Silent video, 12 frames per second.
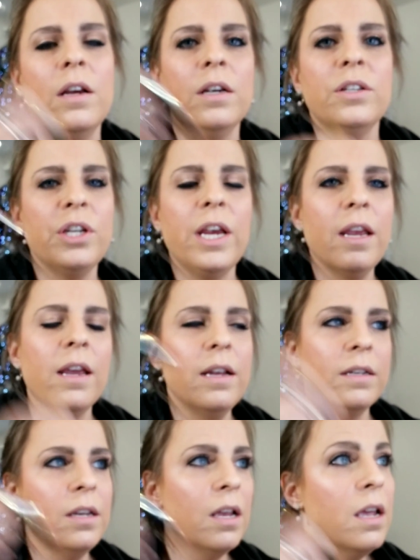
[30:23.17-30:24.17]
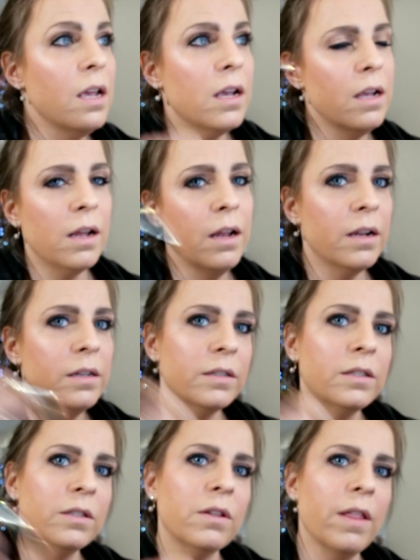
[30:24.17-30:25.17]
Shake it
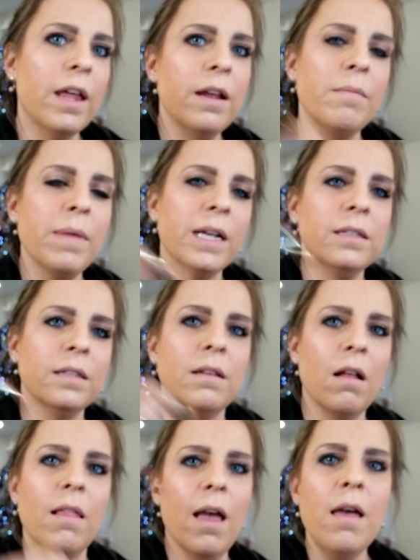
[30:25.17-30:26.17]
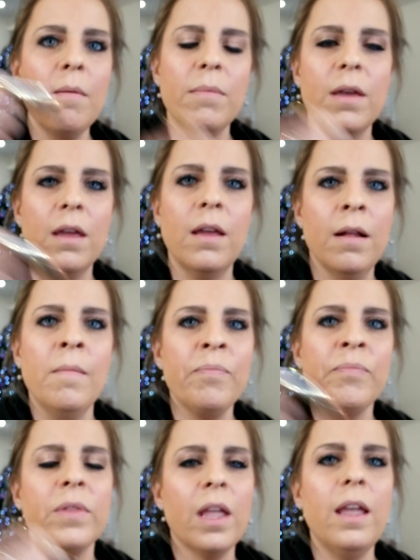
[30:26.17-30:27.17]
so that it mixes all up.
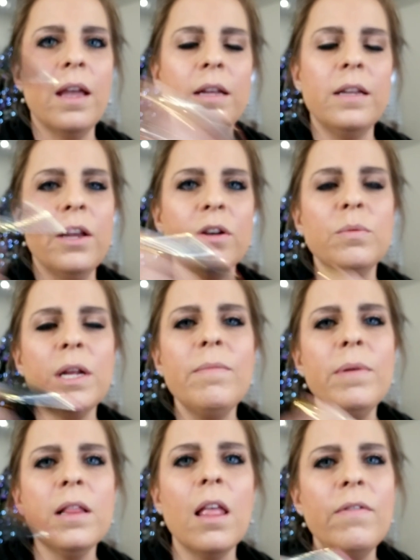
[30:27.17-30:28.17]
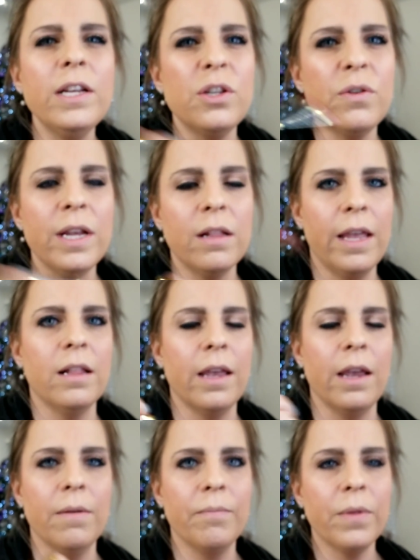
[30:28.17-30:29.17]
And here's what I've been loving doing
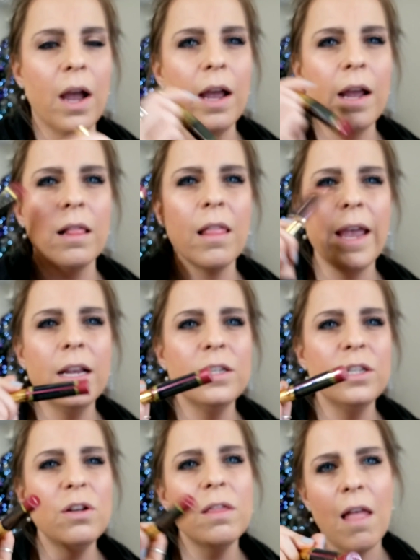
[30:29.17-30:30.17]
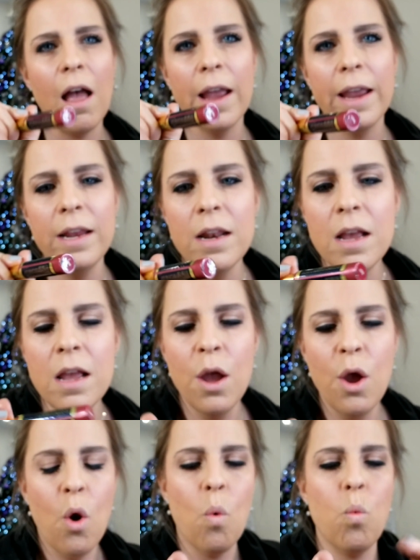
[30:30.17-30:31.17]
lately. I like to line
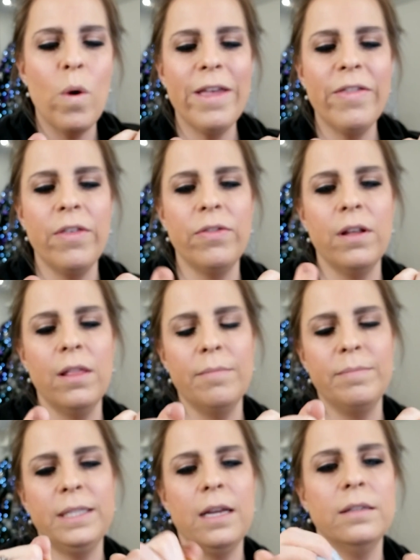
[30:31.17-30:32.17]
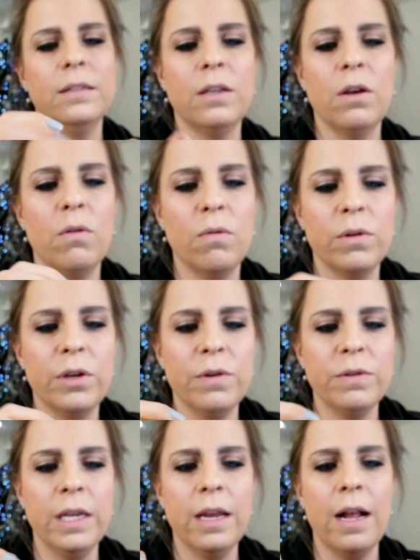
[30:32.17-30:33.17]
with the Lipsense, so
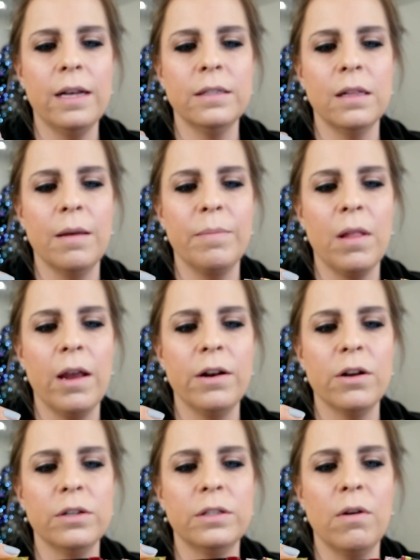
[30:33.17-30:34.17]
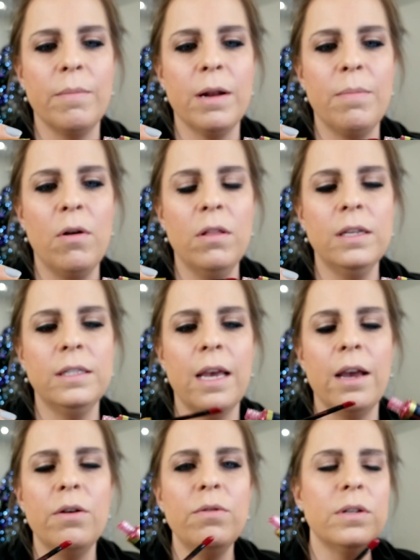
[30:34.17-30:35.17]
using it as a lip liner. So I'm gonna pull this
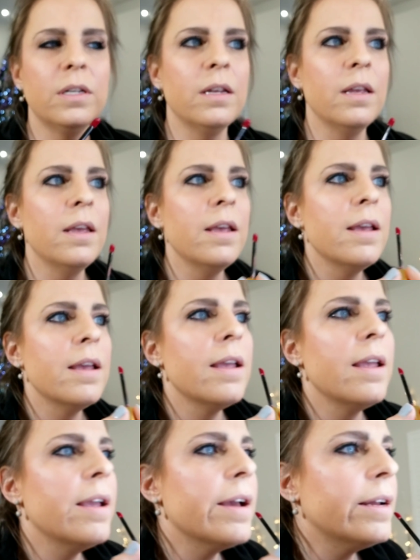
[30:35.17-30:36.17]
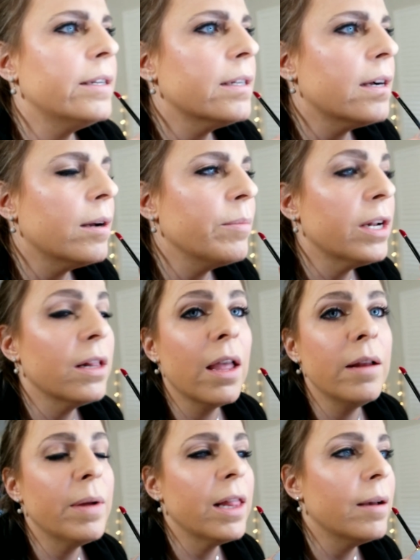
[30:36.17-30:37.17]
out and I'm gonna
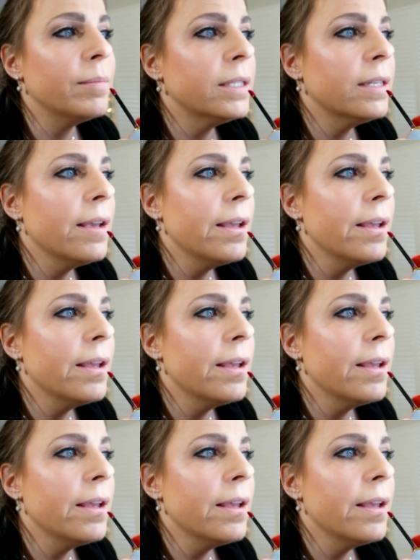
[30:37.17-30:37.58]
line my lips.